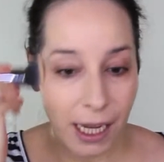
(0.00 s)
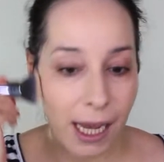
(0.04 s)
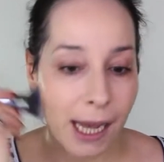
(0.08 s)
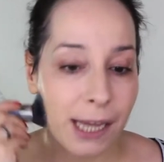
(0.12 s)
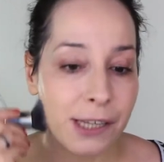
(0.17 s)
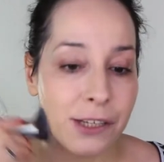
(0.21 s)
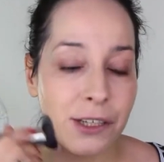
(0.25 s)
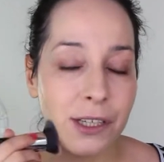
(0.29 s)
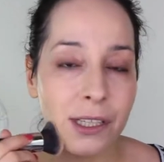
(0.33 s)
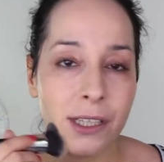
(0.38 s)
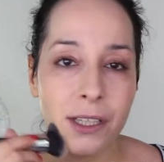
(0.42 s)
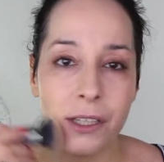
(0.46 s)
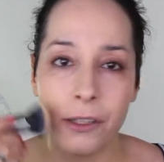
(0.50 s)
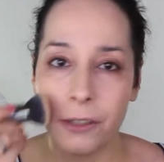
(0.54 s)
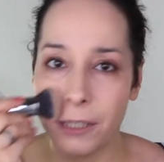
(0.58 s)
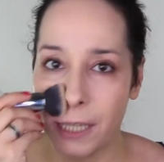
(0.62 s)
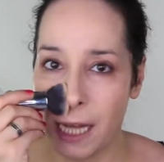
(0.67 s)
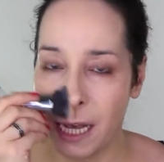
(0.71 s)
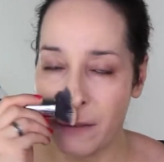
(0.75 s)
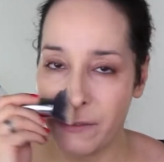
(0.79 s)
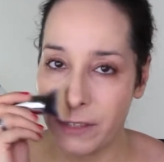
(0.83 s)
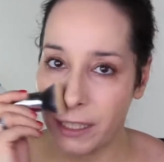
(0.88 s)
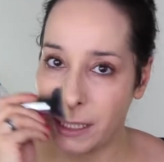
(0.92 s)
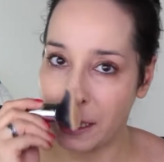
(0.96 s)
I just don't
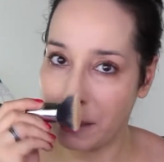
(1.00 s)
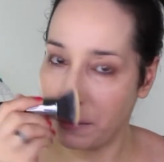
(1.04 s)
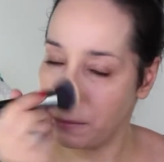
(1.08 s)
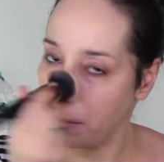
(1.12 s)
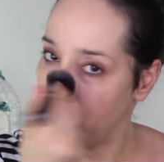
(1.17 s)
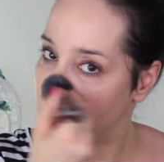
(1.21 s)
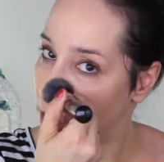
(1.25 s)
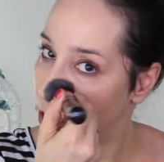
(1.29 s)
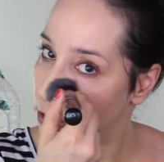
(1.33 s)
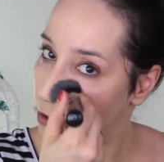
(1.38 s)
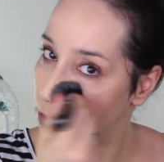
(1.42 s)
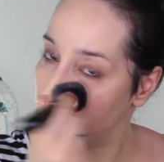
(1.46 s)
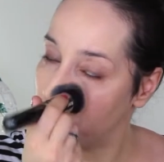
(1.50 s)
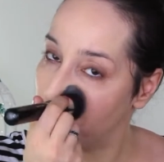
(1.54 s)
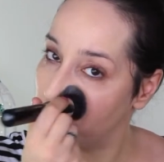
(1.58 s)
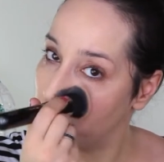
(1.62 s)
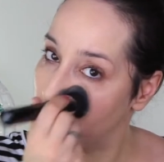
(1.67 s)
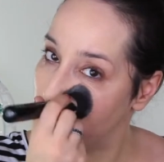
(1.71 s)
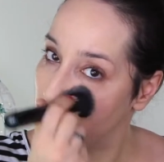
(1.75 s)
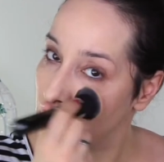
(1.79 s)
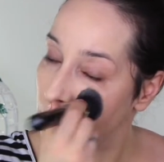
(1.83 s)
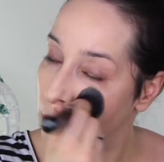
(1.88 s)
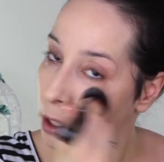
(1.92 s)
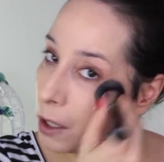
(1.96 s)
have it in me to
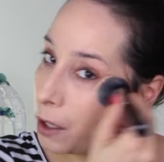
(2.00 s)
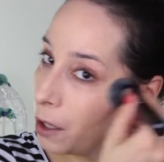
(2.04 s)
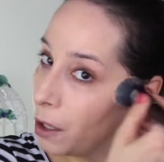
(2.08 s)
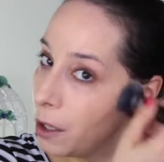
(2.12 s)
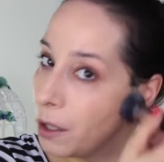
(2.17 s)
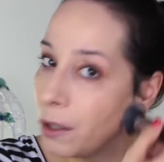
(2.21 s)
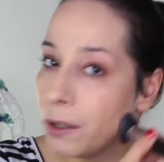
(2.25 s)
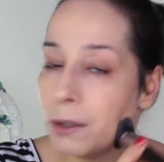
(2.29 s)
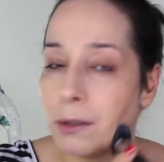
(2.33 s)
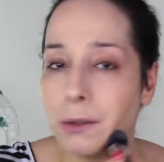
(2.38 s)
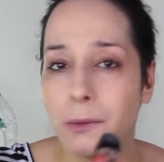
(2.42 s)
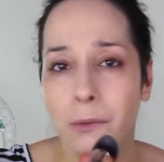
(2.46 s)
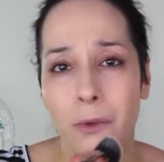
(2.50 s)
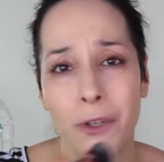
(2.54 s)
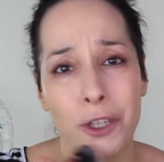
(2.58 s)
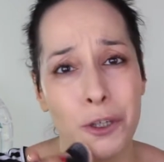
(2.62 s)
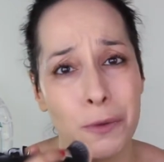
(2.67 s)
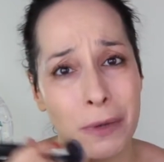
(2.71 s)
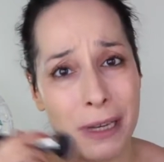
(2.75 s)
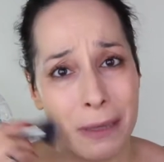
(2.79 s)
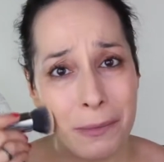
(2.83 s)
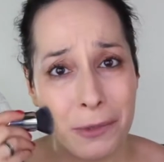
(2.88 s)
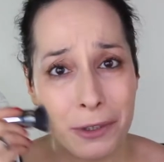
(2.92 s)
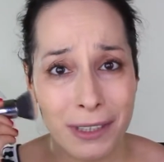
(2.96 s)

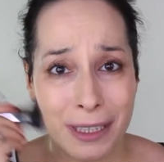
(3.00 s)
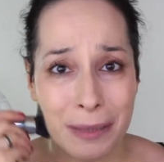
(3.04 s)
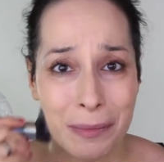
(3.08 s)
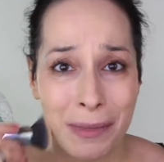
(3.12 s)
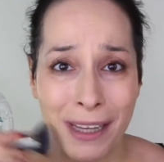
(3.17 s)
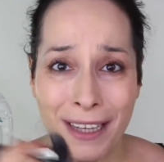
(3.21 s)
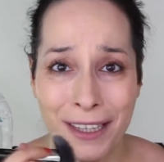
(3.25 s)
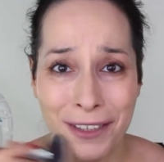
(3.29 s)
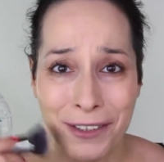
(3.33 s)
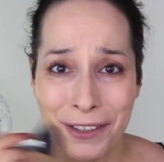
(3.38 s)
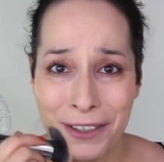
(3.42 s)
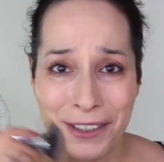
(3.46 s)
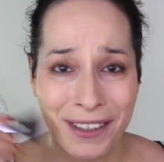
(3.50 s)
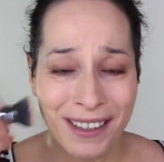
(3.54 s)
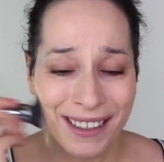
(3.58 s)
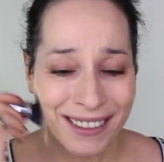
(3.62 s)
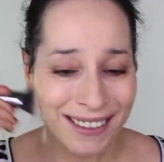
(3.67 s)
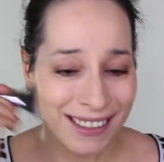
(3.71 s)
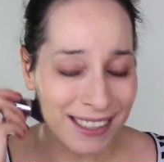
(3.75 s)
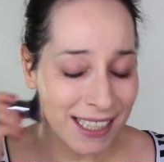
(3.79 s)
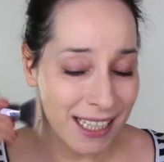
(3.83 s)
wash my Beauty Blender.